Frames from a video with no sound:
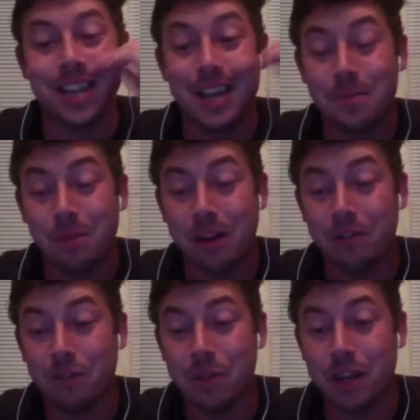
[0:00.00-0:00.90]
But
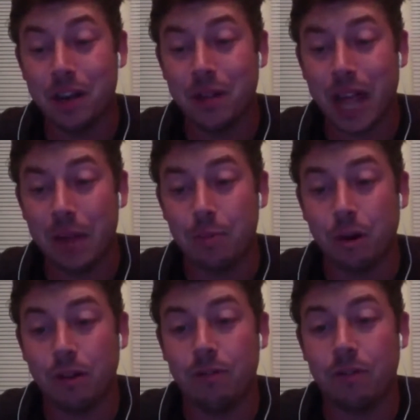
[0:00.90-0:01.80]
Firmino,
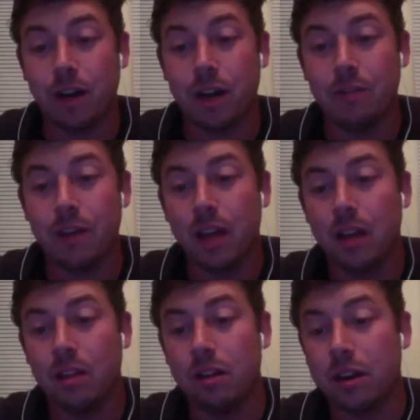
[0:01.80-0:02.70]
8.5.
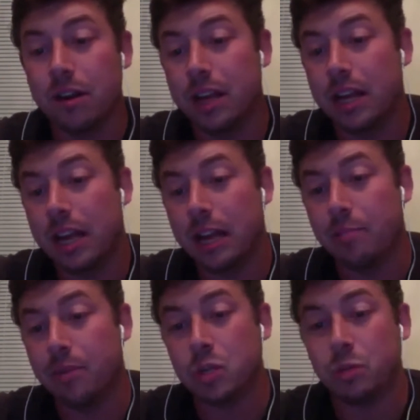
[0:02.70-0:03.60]
Look, if
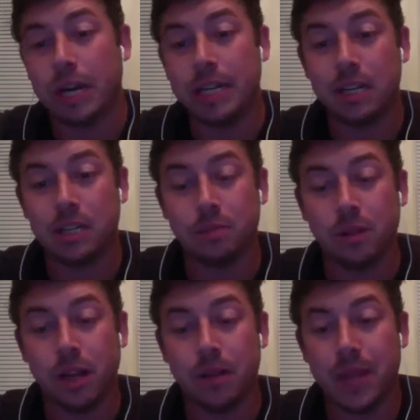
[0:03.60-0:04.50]
Batshuayi does
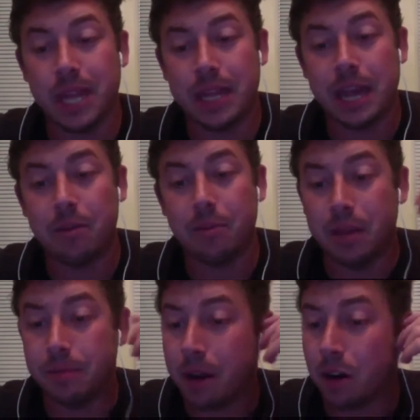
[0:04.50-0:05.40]
play, that would be the
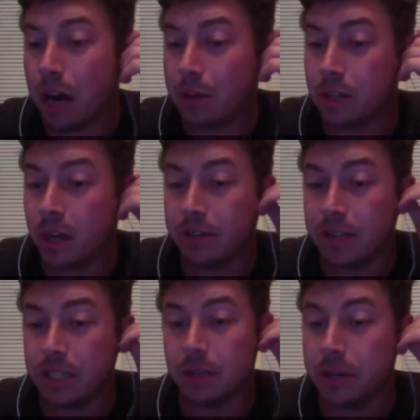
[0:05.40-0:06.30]
better option,
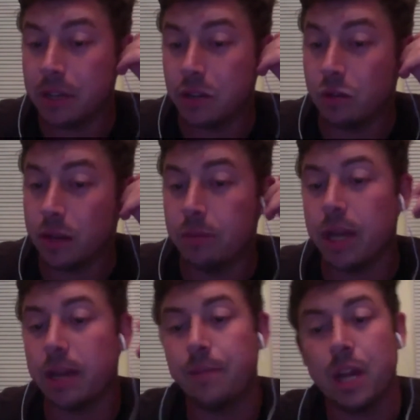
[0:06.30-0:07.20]
obviously, because of who they're
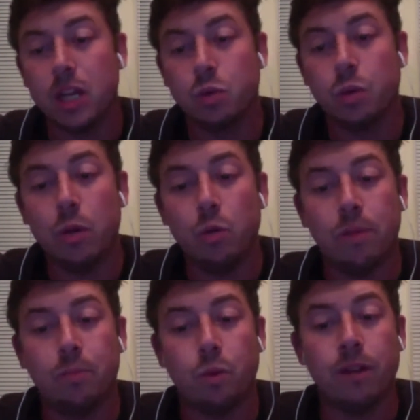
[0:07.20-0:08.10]
playing.
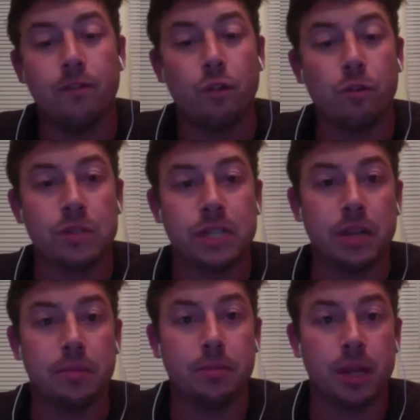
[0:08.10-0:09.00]
21.4%
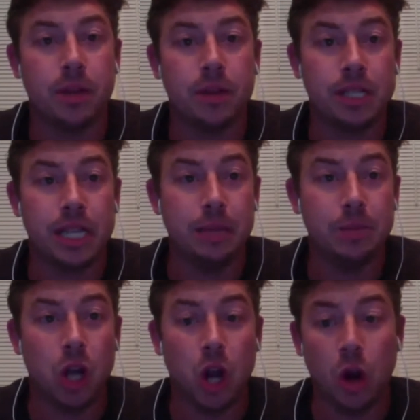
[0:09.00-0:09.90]
of the
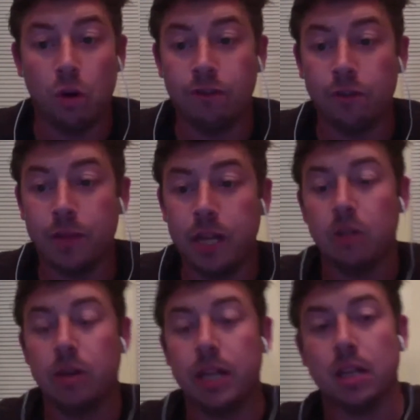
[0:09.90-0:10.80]
teams own
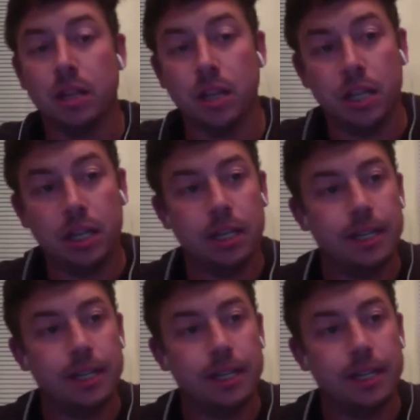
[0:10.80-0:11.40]
Firmino in the league.